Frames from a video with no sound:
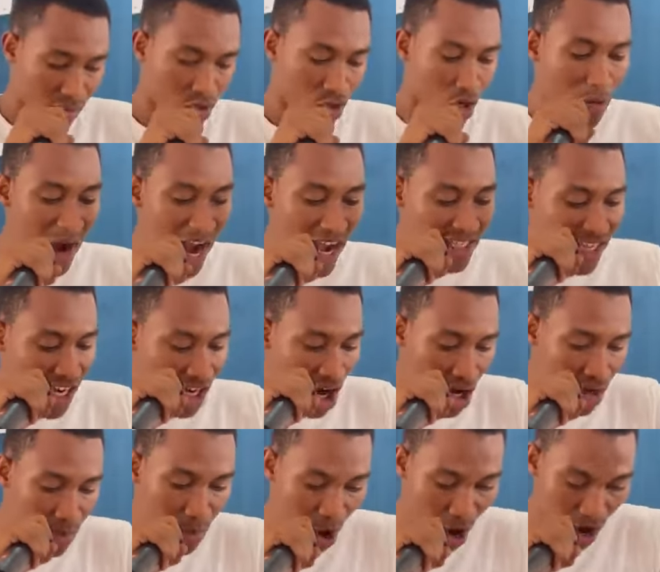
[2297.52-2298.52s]
So my
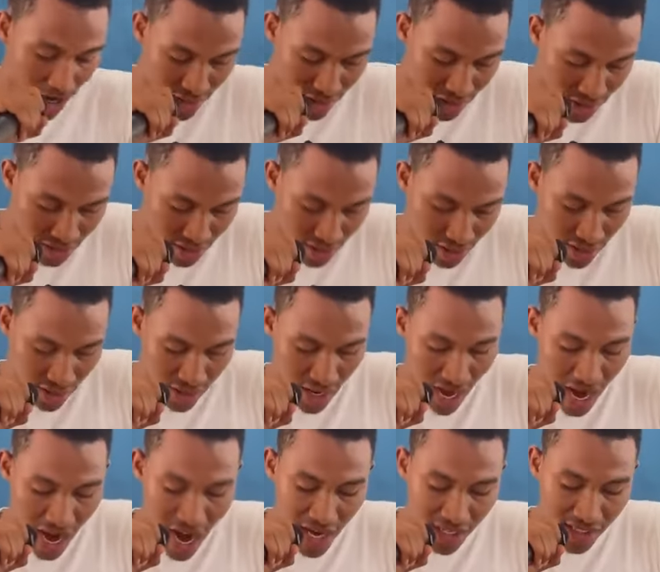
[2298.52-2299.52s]
second point,
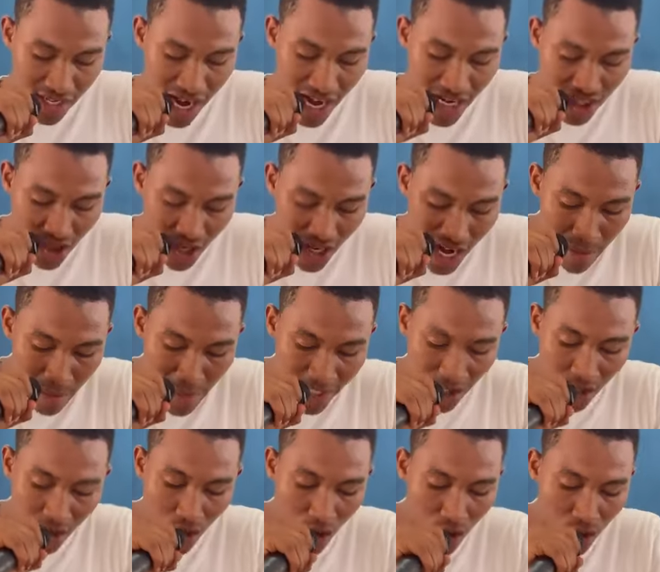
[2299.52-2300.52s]
traditional
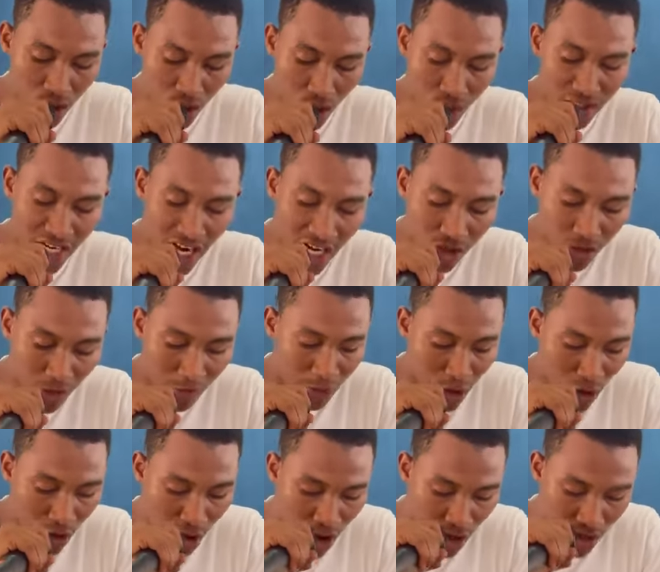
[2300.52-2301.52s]
method also tend to
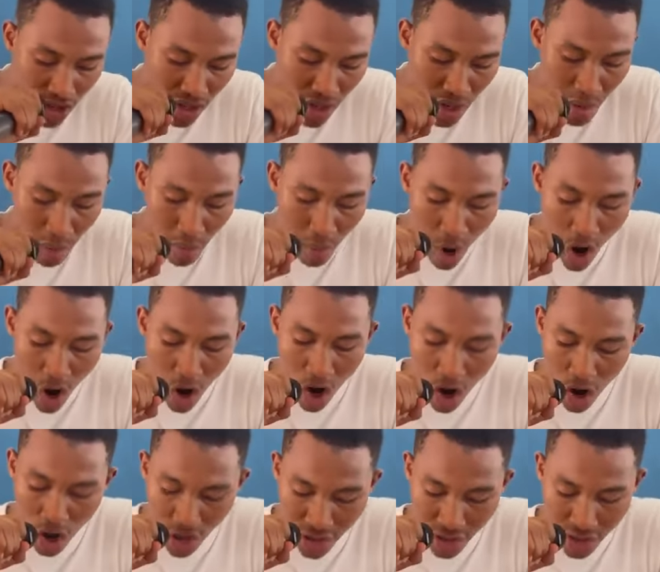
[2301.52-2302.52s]
focus more
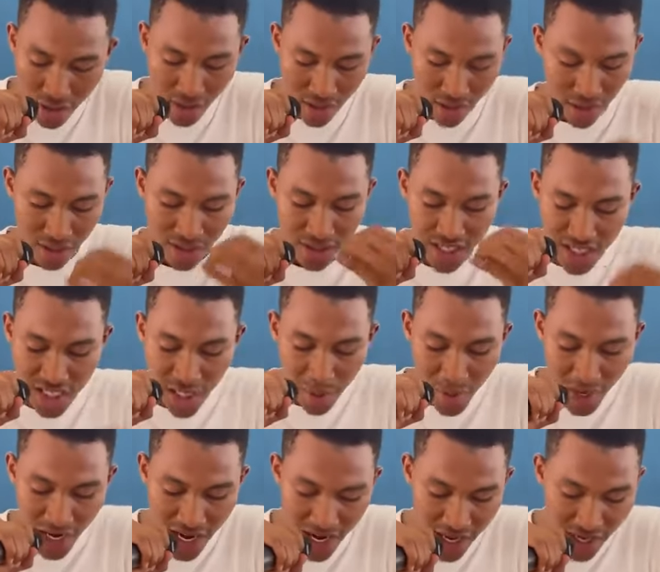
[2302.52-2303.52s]
on
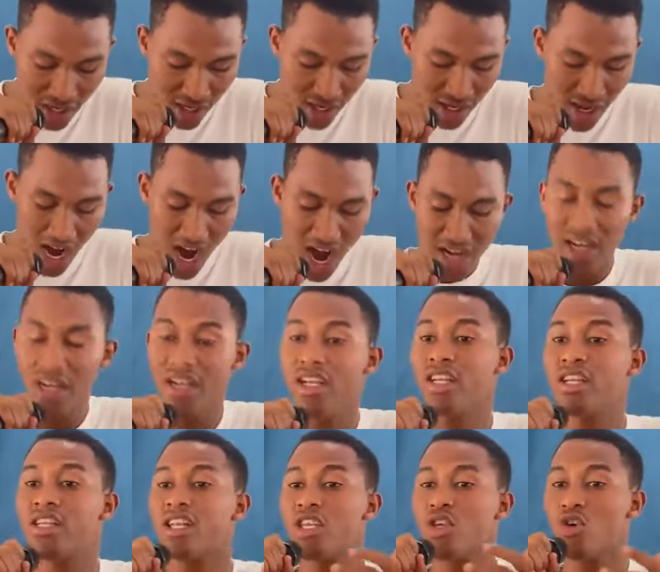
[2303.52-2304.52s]
discipline, and
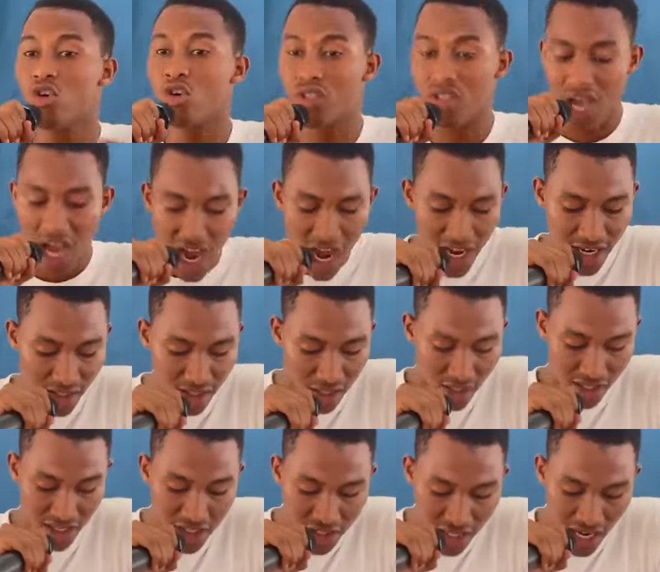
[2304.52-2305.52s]
it reduces
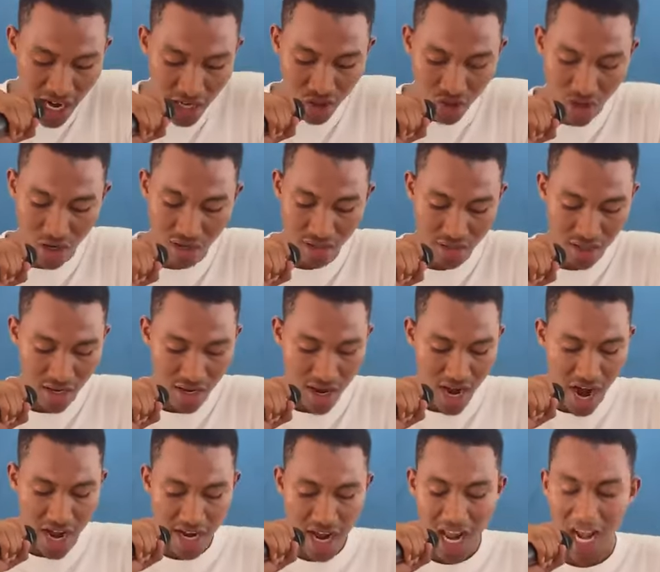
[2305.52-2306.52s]
distractions
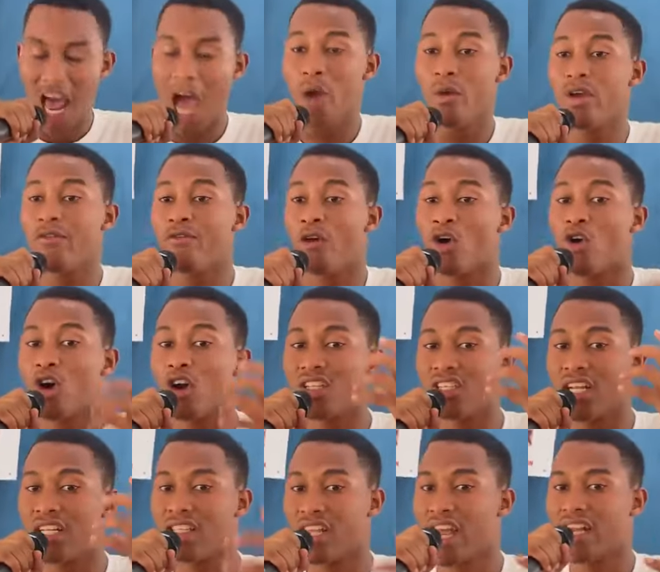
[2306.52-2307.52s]
and allowing for
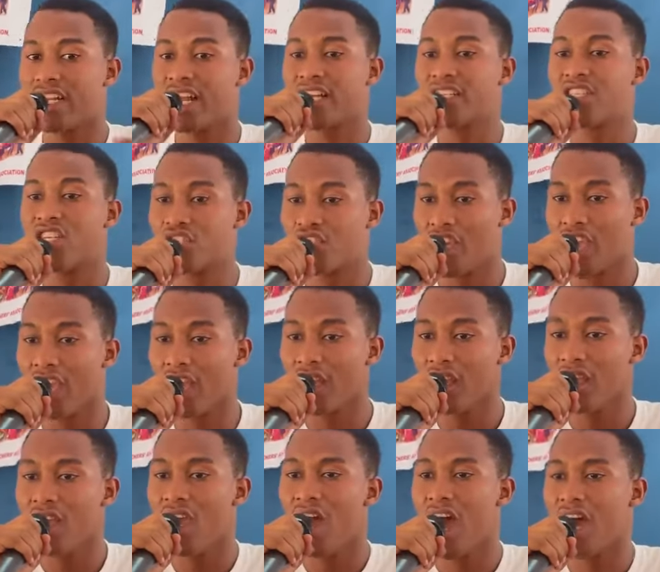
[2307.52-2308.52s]
concentrated teaching
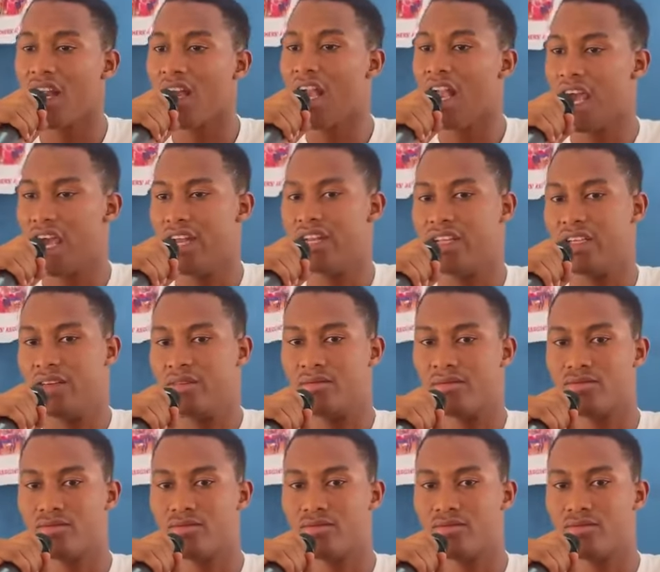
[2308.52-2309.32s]
and learning.